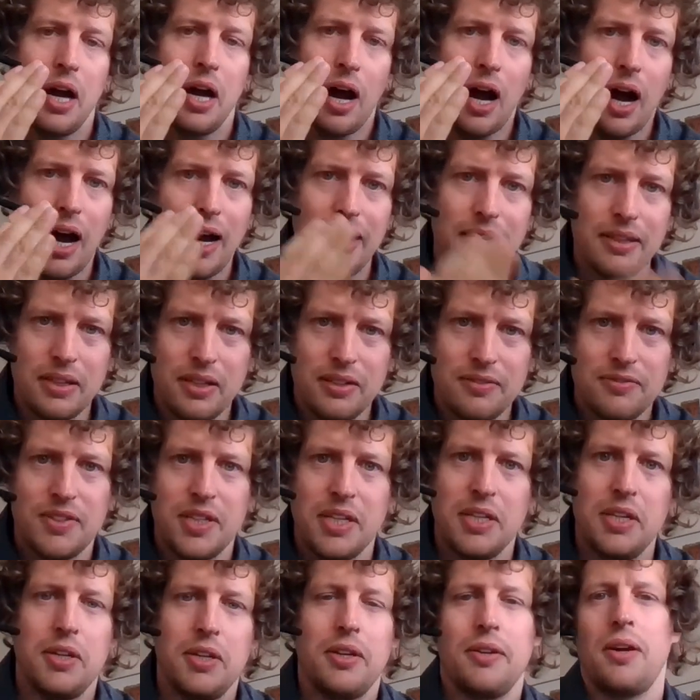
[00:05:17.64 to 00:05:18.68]
I love
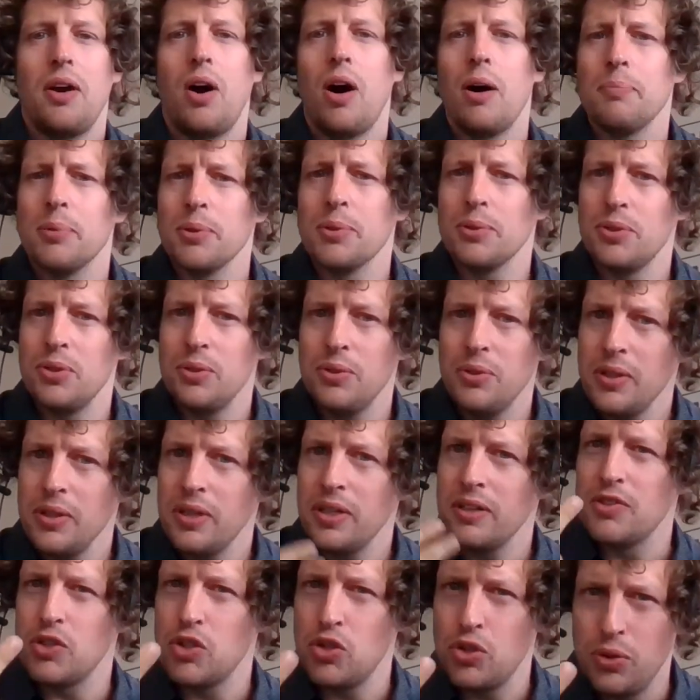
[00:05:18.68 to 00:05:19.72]
the opportunity of
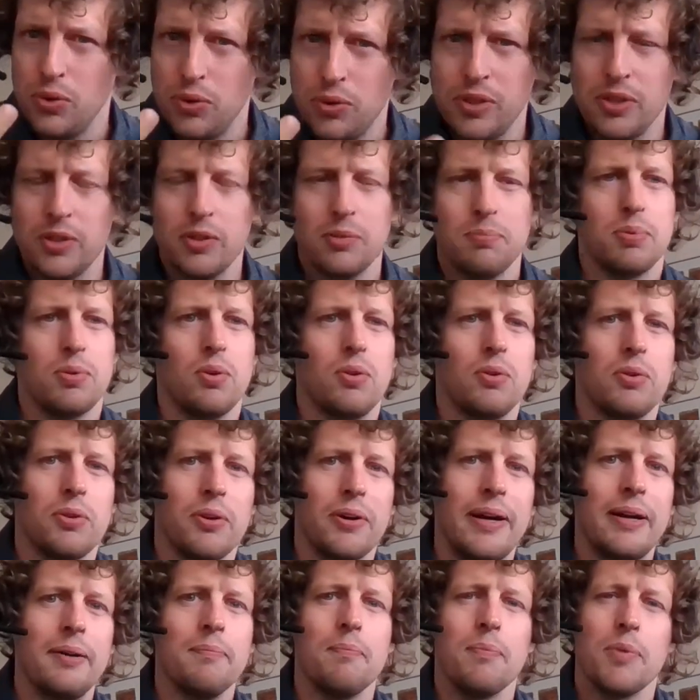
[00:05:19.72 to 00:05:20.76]
a 2-year
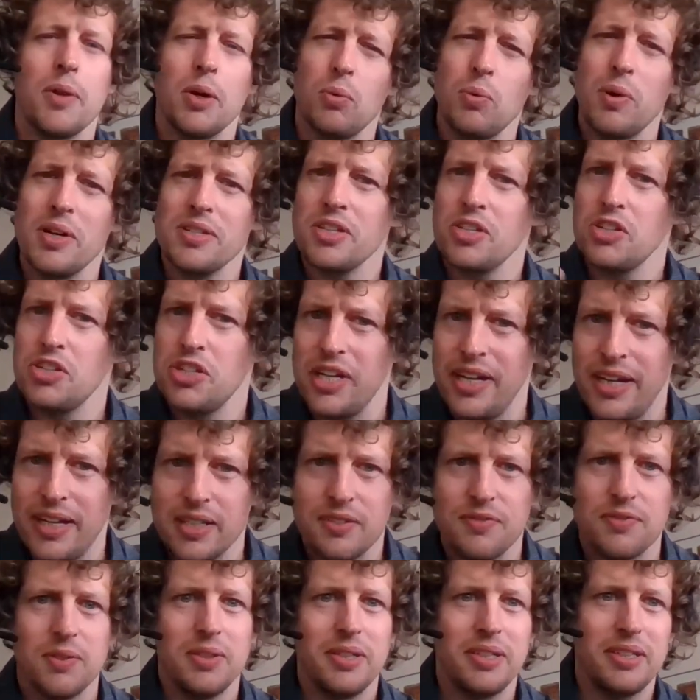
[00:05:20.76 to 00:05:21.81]
program. There was a chance
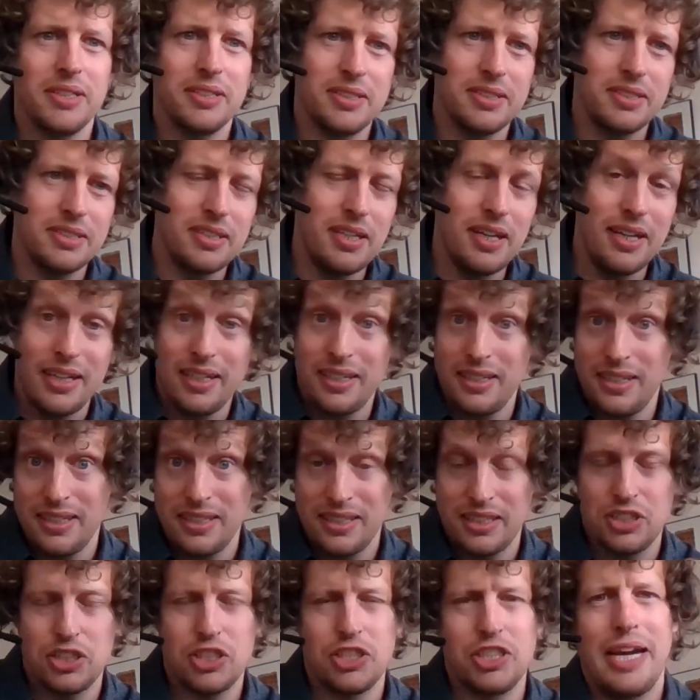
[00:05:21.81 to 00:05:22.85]
for an
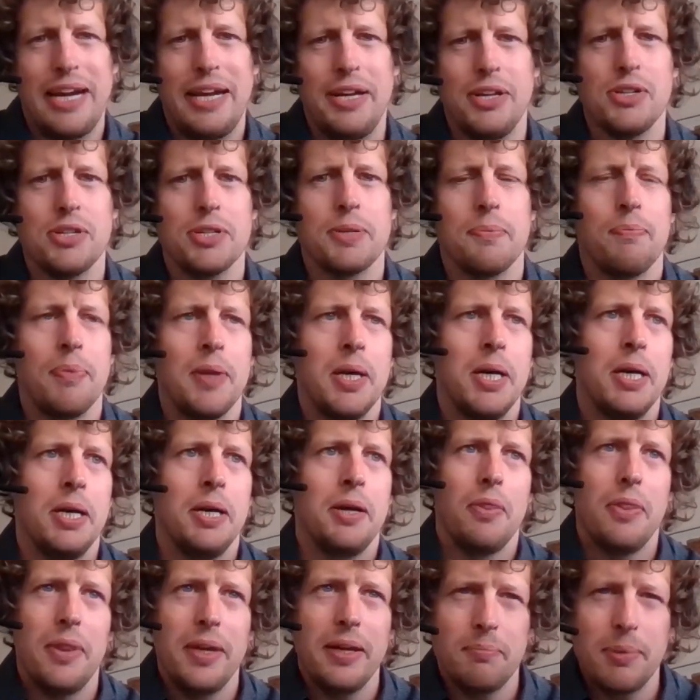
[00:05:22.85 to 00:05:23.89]
exchange,
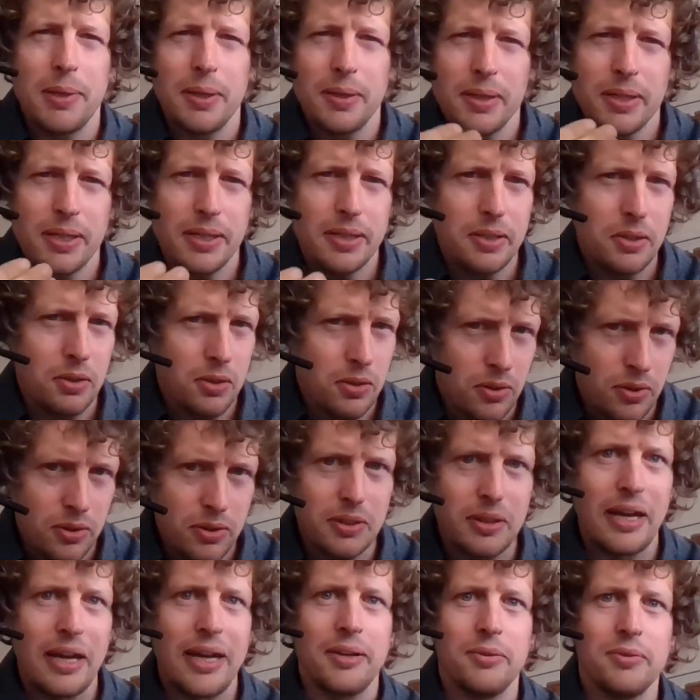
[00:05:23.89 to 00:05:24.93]
the ability to learn
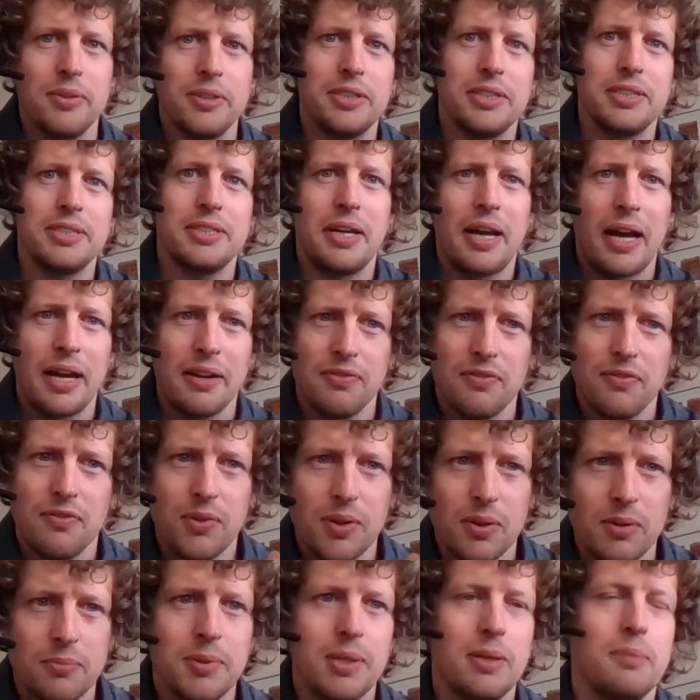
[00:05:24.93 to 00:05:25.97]
languages, and I
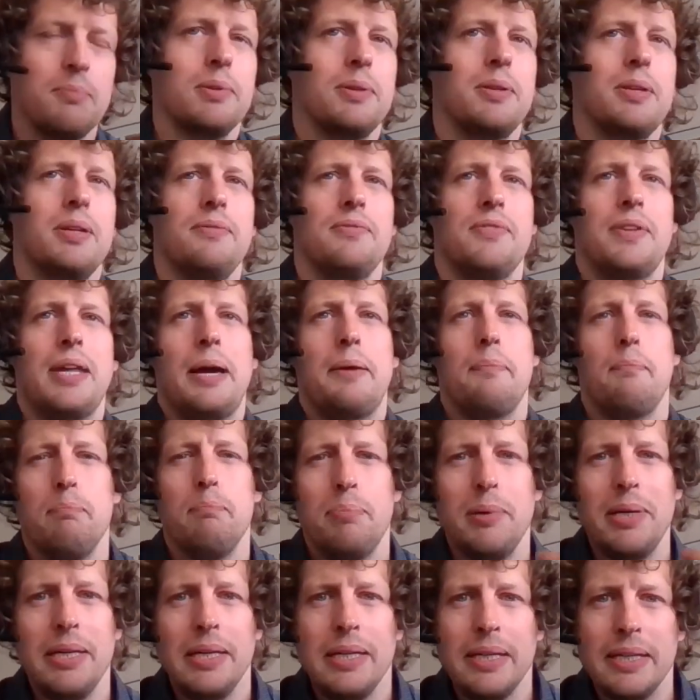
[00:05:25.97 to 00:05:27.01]
firmly believe that
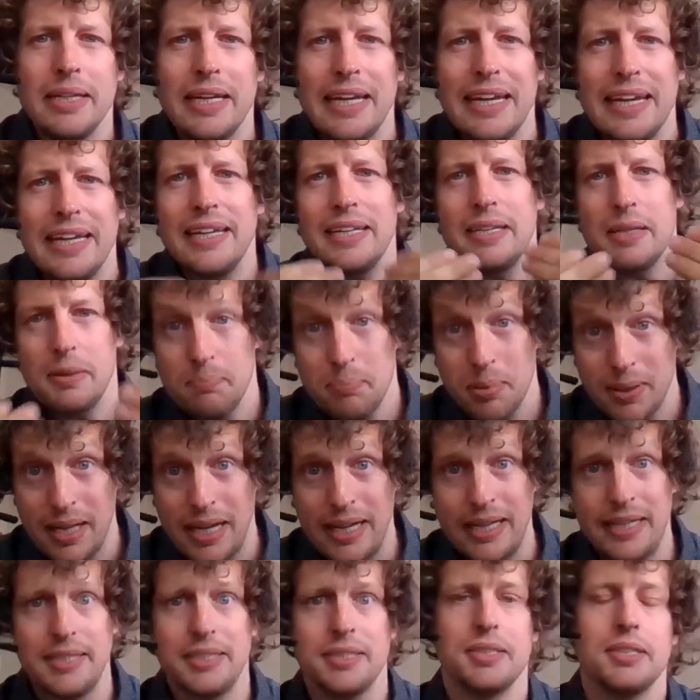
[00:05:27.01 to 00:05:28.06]
being in a
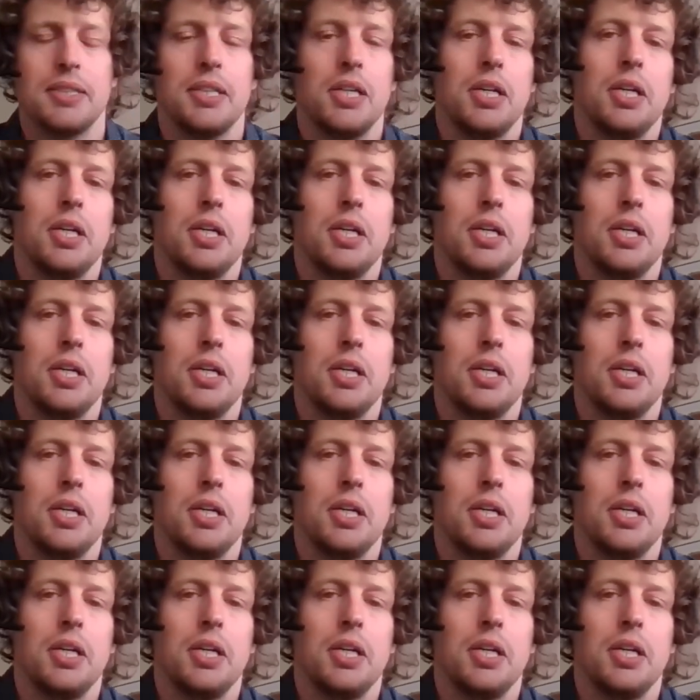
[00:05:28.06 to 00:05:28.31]
place